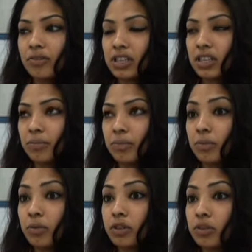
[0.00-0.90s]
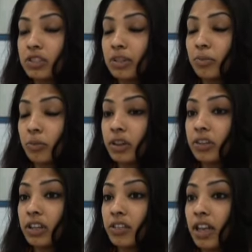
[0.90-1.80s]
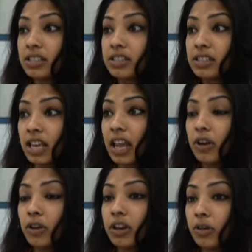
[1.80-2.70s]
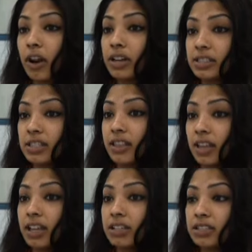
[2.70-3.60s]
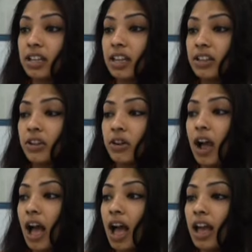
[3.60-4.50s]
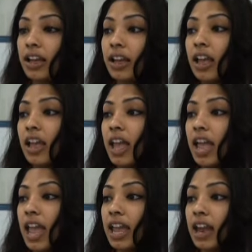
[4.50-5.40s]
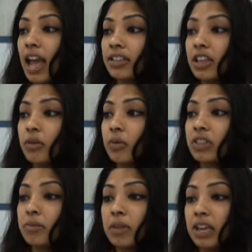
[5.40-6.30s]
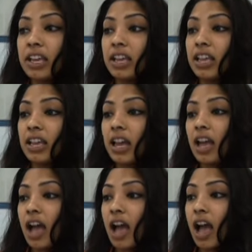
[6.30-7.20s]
seen people do some really, like, scary, crazy things to get their high. And I think with me,